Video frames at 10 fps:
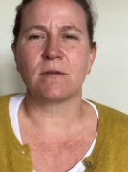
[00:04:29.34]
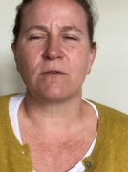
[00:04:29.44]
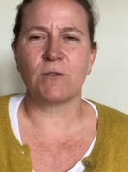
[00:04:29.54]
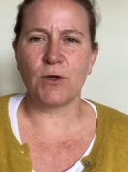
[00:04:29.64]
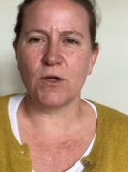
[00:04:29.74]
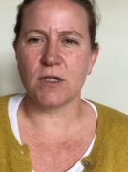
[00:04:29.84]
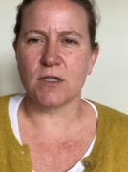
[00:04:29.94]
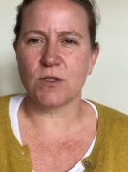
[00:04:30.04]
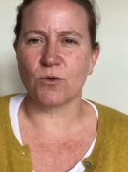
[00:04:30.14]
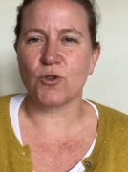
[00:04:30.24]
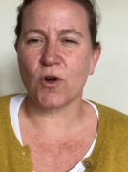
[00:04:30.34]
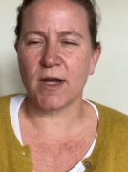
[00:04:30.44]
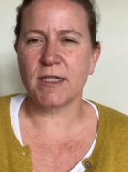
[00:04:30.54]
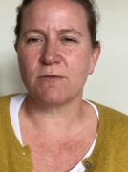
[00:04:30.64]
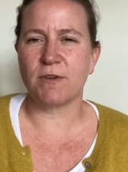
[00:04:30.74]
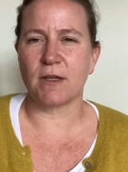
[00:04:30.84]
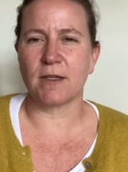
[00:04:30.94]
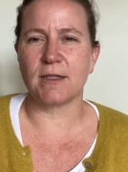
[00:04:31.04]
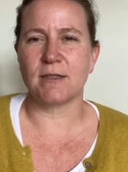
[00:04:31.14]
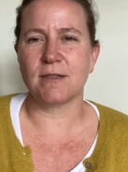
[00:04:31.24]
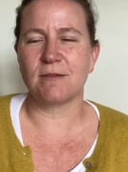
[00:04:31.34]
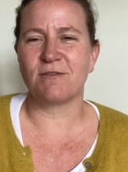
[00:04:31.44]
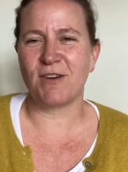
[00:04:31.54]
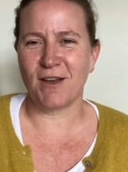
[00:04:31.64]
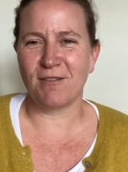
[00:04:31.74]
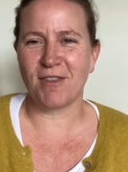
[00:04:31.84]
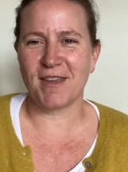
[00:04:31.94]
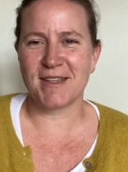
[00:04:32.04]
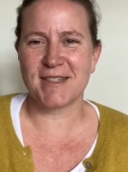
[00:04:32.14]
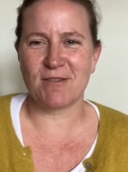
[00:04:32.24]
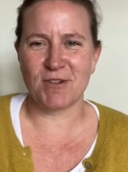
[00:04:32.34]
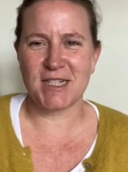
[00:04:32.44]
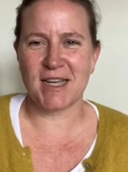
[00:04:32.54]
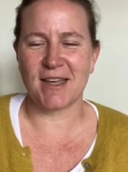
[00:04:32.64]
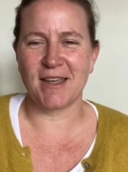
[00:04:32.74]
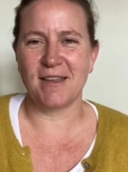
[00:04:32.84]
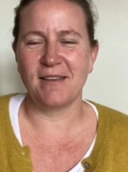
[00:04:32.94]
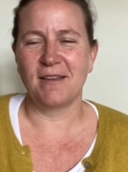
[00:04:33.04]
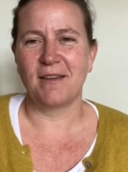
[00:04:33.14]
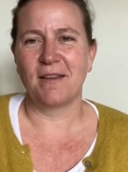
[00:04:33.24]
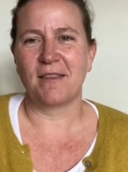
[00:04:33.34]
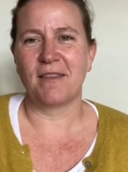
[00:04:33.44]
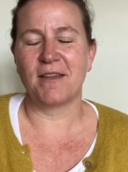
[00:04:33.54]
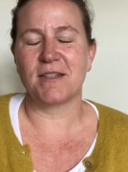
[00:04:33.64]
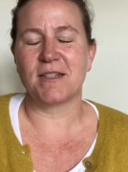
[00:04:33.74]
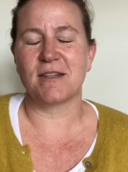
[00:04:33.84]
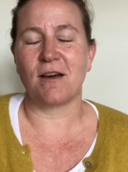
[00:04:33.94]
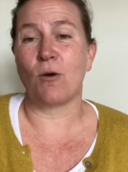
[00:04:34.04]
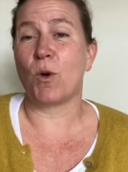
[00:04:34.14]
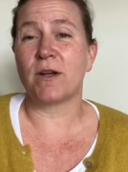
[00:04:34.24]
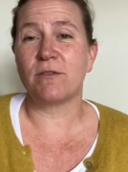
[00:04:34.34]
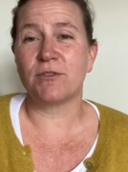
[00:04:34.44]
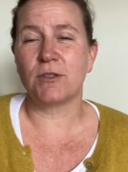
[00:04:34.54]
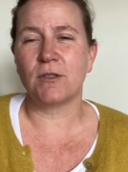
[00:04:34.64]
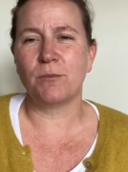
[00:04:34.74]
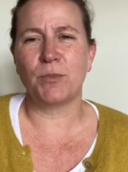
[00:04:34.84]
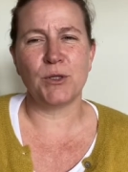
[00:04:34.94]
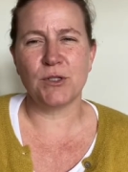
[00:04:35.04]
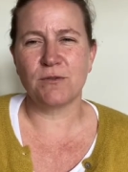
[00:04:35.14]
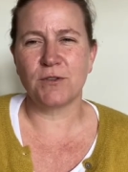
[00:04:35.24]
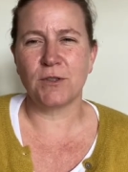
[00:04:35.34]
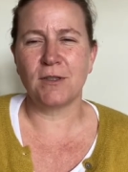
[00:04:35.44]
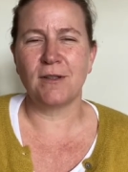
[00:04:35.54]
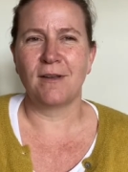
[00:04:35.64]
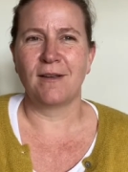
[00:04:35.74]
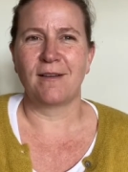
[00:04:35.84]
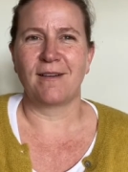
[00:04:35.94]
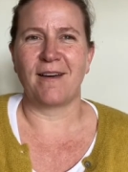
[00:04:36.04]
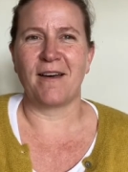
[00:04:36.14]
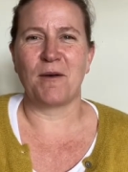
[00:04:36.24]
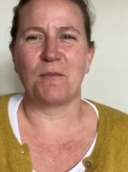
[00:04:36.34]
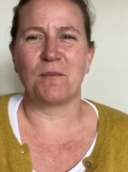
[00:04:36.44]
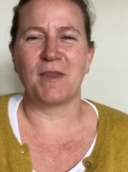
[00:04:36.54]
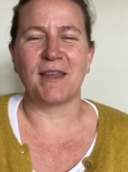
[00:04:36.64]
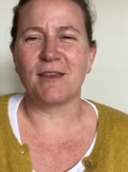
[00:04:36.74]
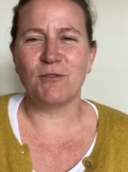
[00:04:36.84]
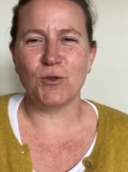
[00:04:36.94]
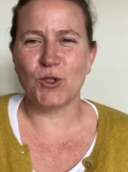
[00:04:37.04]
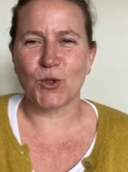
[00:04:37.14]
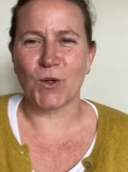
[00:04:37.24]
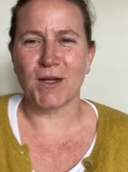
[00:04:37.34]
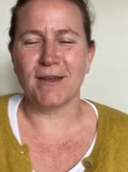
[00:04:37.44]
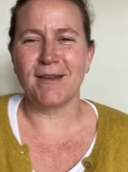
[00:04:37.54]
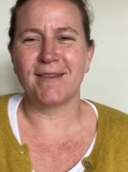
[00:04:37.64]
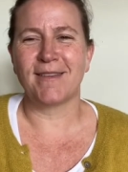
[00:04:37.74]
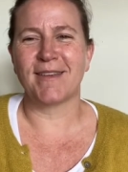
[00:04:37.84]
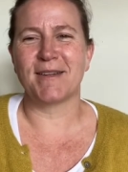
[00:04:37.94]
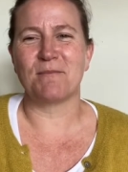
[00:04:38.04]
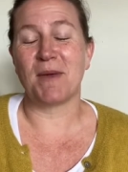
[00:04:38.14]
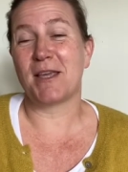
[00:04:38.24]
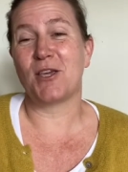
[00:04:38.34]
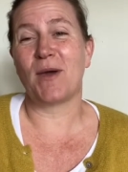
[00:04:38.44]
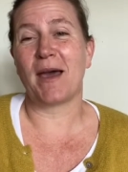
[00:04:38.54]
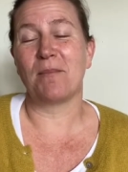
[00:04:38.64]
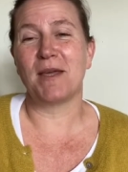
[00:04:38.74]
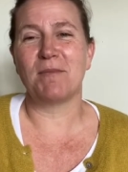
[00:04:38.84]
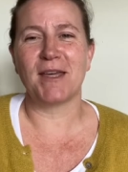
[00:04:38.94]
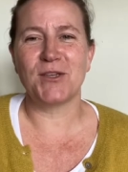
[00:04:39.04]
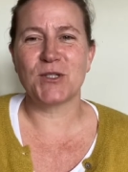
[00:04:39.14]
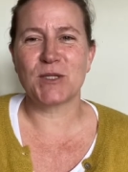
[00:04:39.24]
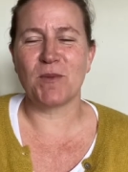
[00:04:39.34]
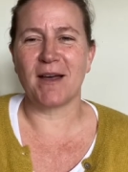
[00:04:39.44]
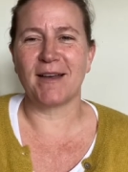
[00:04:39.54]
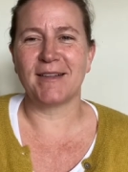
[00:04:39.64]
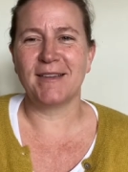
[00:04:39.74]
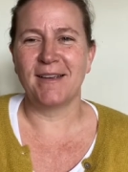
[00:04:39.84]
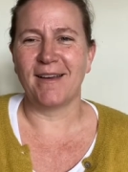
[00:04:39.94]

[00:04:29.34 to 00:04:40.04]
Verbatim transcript: focus or try to find five things every day that are wonderful, beautiful, um, that give you joy, that make you happy, make you smile.